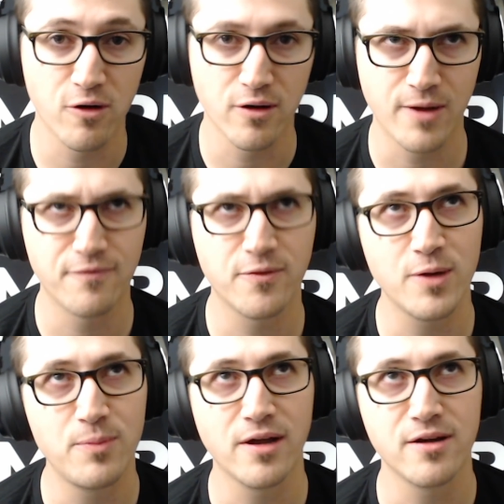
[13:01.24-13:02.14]
have
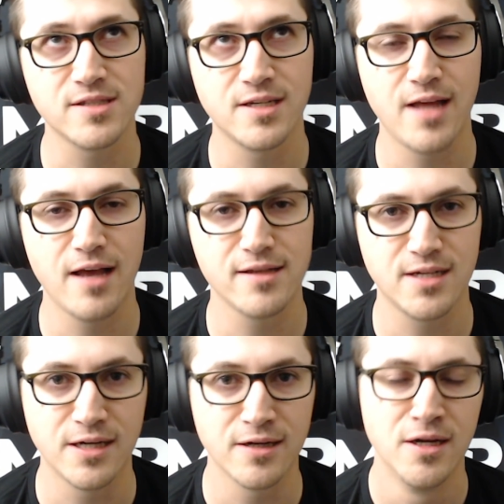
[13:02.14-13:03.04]
3 players in the Dallas
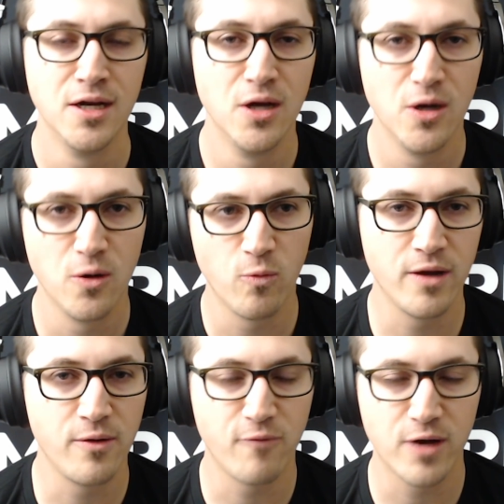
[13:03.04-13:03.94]
area.
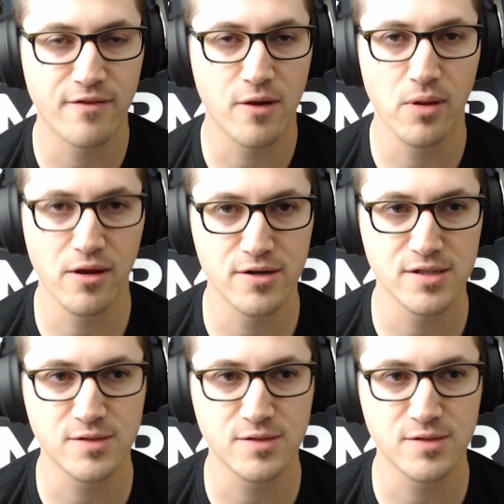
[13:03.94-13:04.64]
One of our players